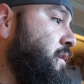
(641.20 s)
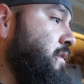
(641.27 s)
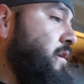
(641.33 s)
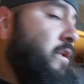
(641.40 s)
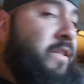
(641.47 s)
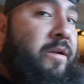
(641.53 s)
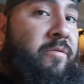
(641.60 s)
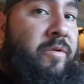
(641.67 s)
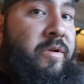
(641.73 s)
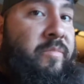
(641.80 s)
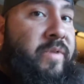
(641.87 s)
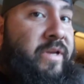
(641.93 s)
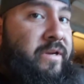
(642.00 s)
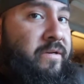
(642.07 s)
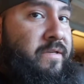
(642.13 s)
Thought they were going to
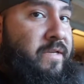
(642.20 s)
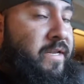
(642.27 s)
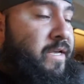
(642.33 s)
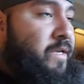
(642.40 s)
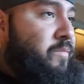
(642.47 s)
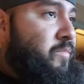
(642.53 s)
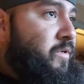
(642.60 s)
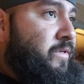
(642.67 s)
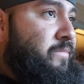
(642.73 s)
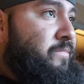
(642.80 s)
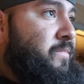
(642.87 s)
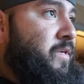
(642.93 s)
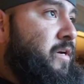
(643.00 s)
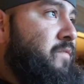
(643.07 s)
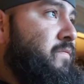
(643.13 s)
be here today, but
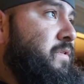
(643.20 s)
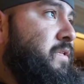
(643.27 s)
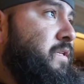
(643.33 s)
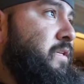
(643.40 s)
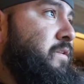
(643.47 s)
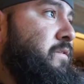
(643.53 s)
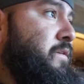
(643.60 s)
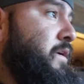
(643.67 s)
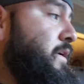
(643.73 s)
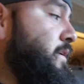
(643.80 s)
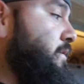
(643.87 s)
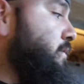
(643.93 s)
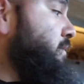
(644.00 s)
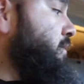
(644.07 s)
obviously they're not.